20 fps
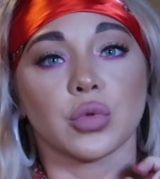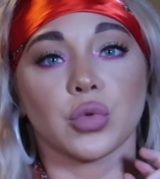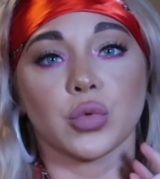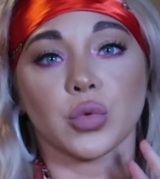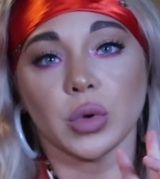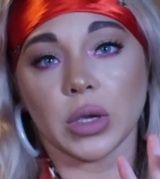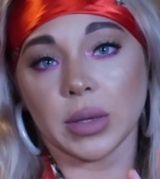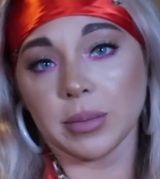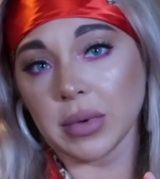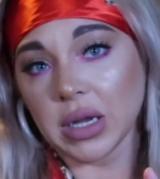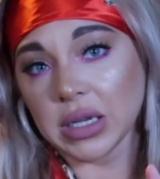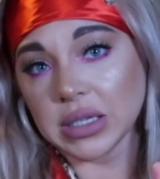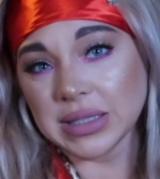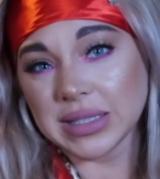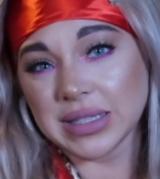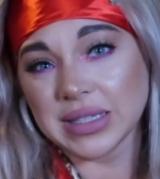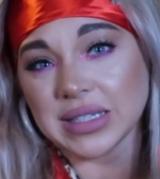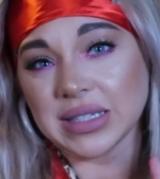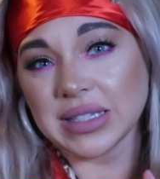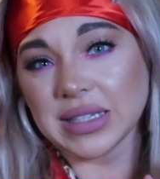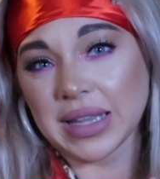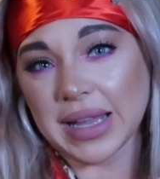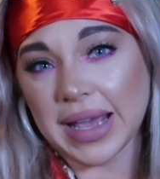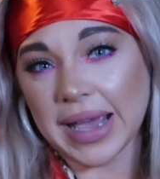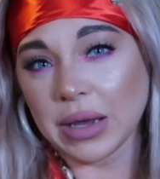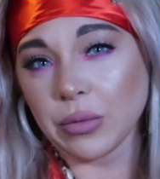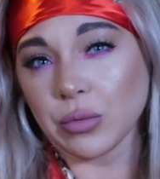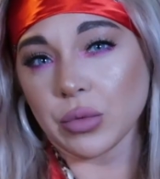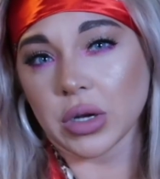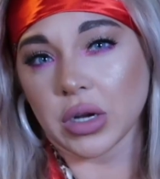3 months
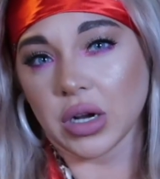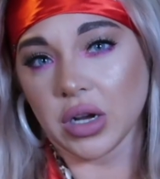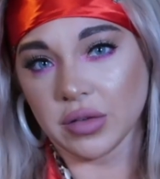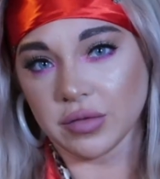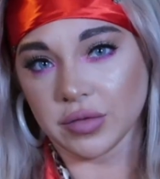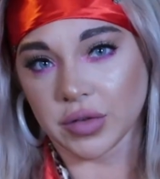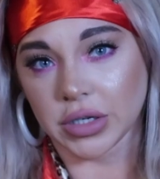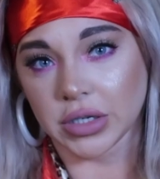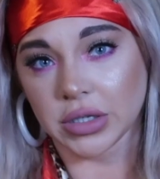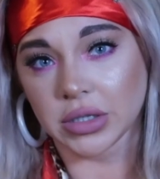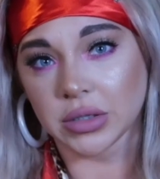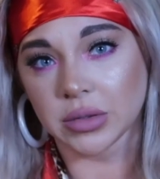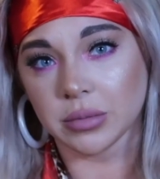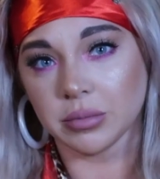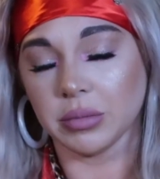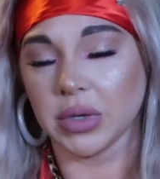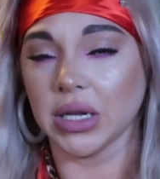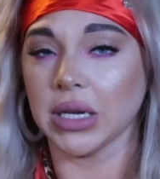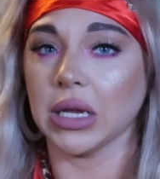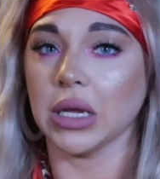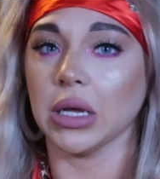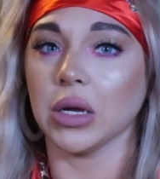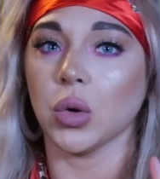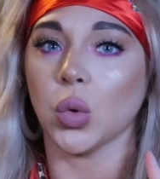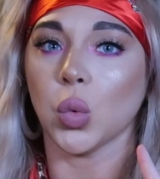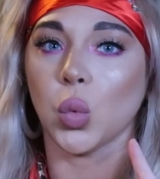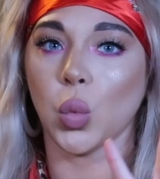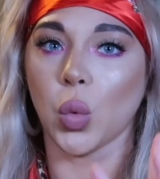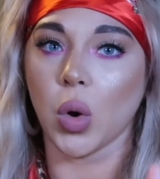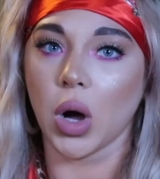slight recover, meaning
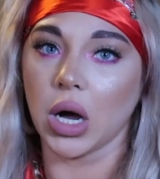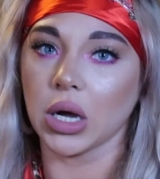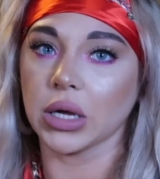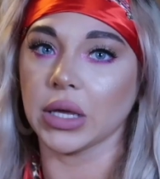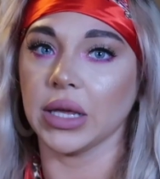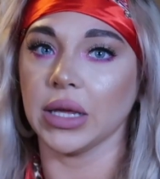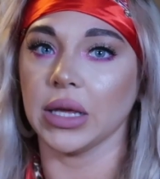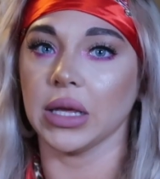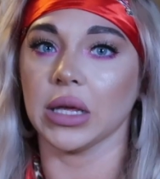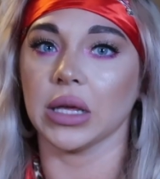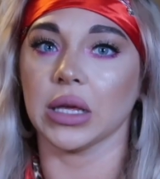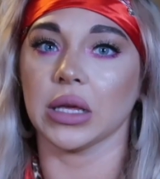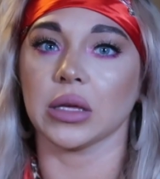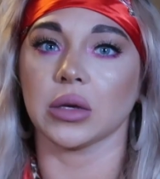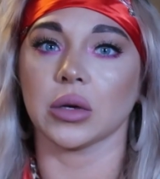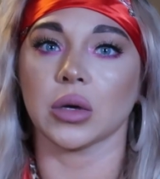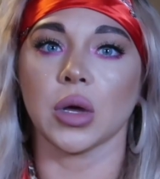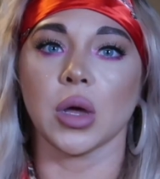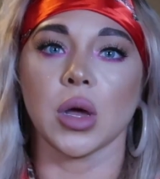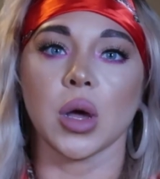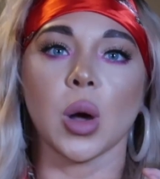walking,